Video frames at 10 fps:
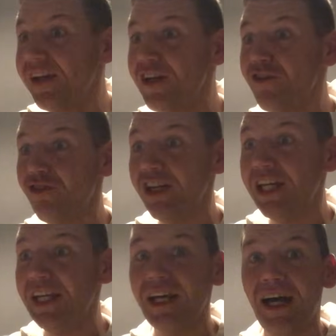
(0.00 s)

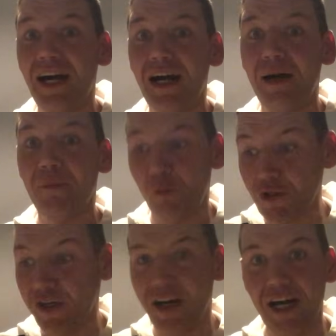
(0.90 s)
she was
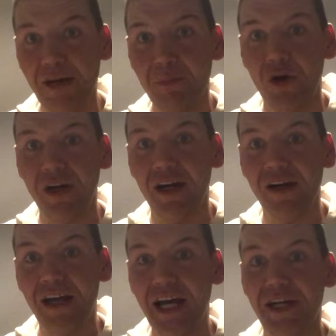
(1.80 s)
on a heart
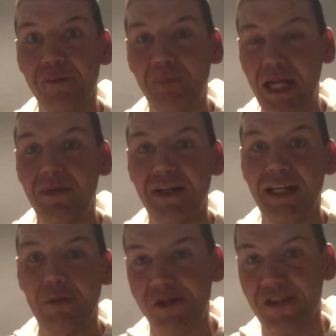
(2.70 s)
monitor and her payment
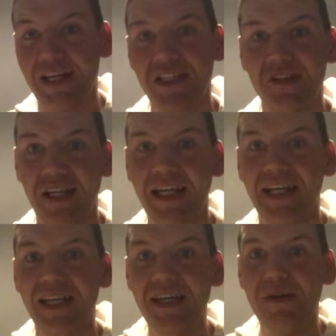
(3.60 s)
date was the next
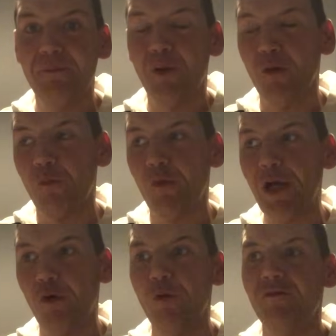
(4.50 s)
day. But
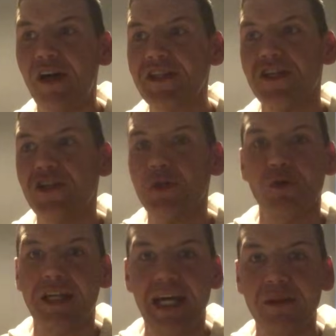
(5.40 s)
with home visits, you
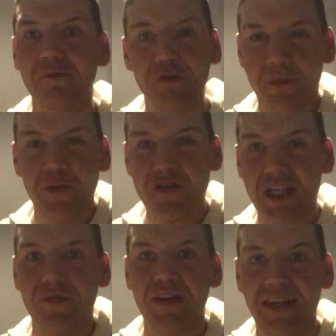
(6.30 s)
don't get them for about
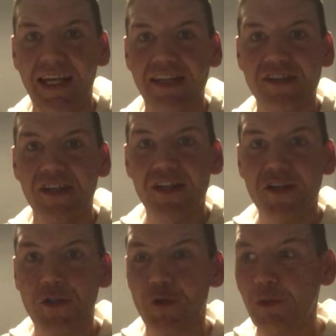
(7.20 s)
7 days.
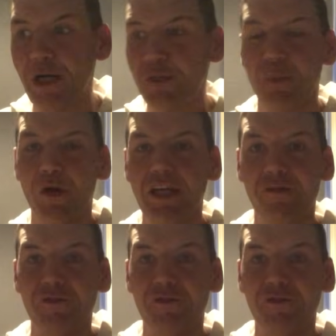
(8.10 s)
So at which point,